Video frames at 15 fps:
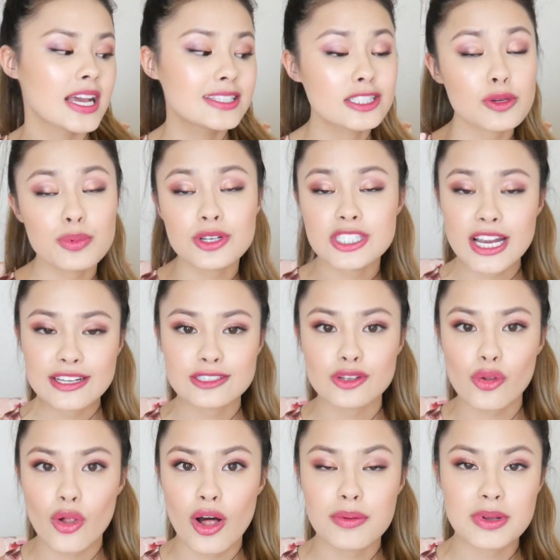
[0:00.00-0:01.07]
It's super
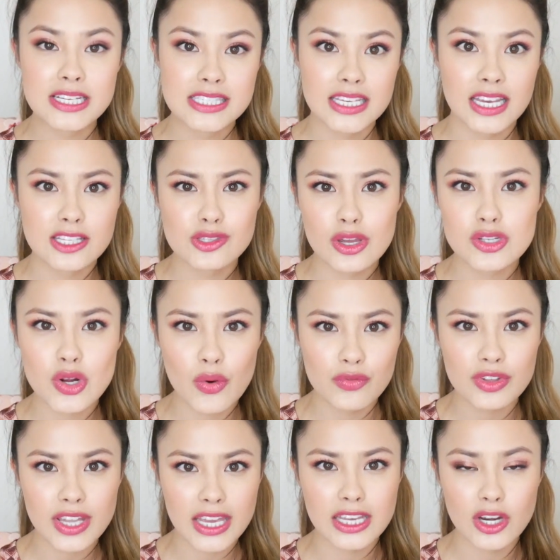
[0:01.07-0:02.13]
gentle on my skin, so I don't
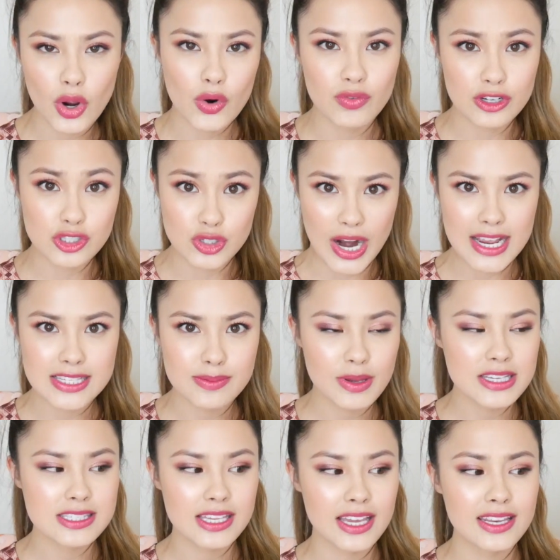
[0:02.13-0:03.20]
feel like it over dries
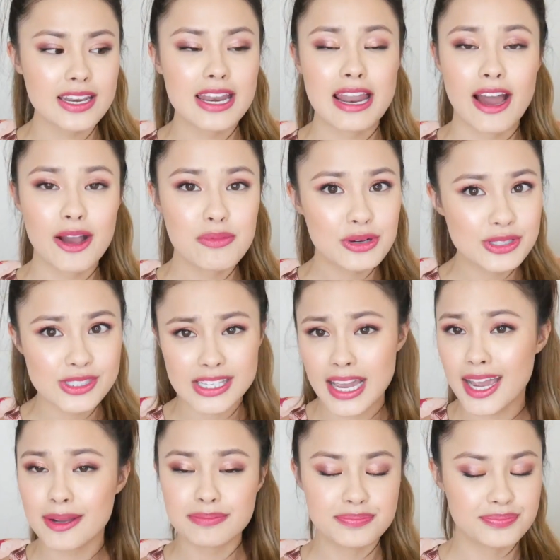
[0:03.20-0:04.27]
my skin. Now I will
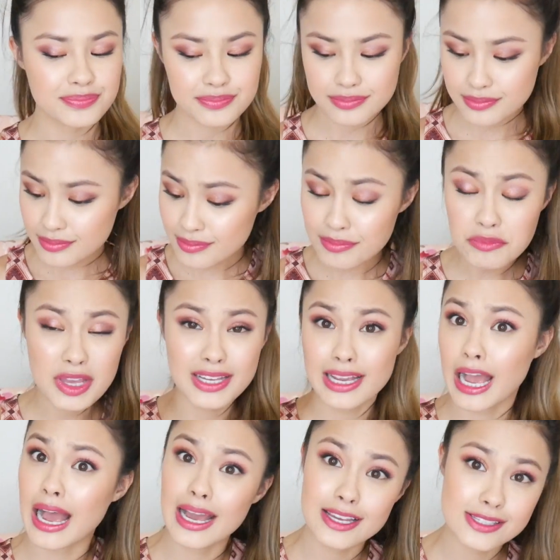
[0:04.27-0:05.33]
say,
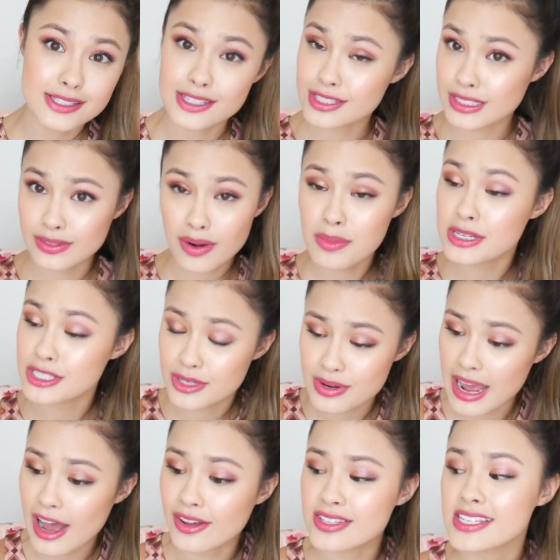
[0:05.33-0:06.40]
guys, these are from Etude
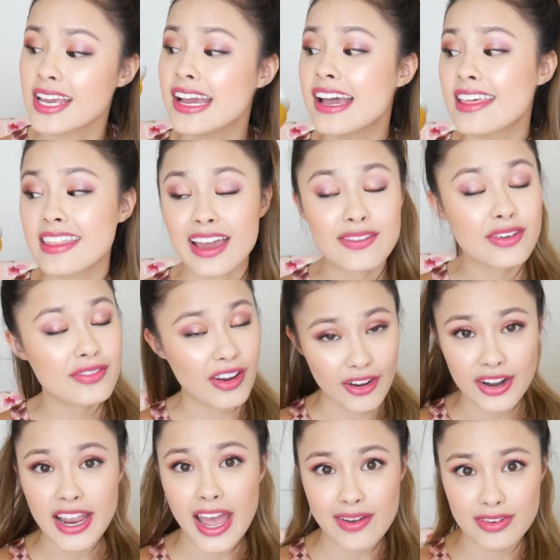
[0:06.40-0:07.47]
House. They have a
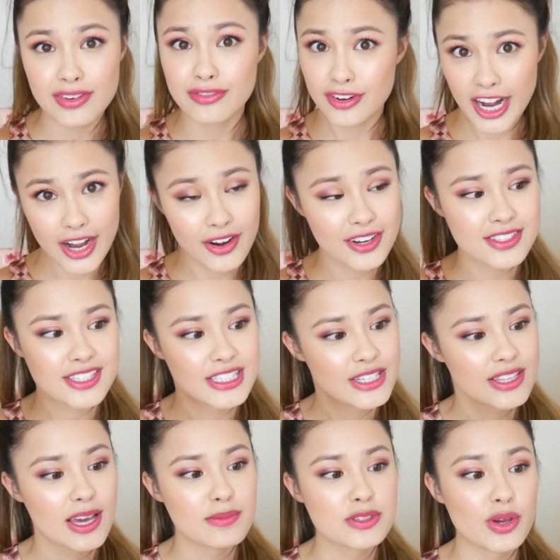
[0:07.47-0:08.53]
very heavy fragrance
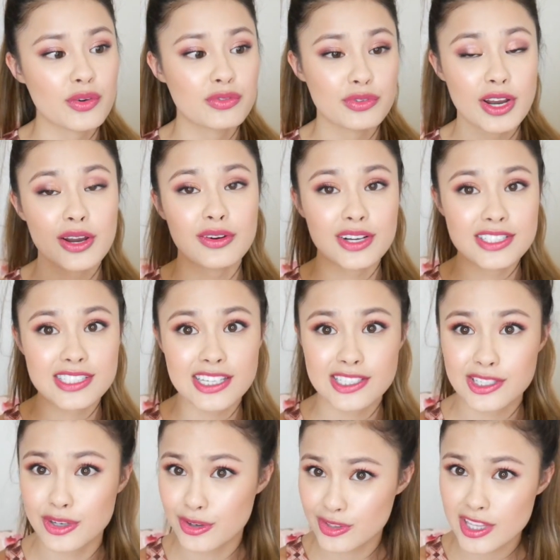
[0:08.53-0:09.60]
to them, so if fragrance
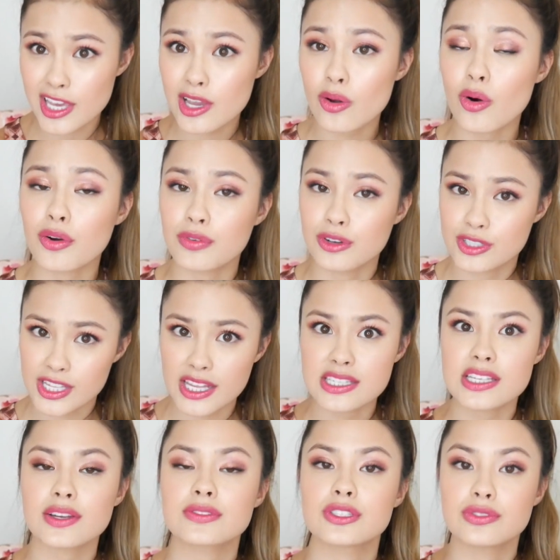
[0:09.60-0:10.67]
isn't your thing or if you're
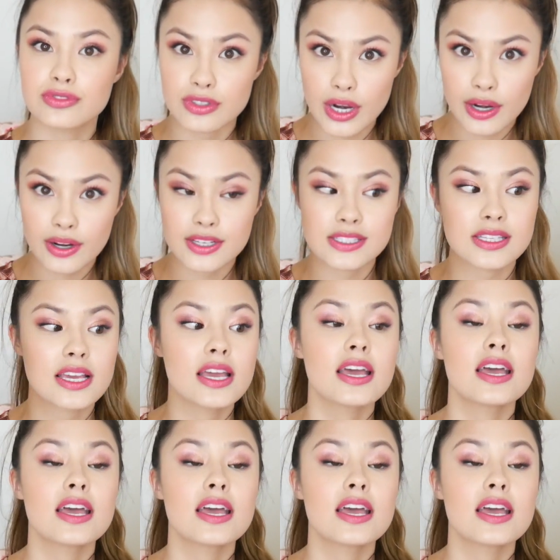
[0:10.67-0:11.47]
sensitive to fragrance,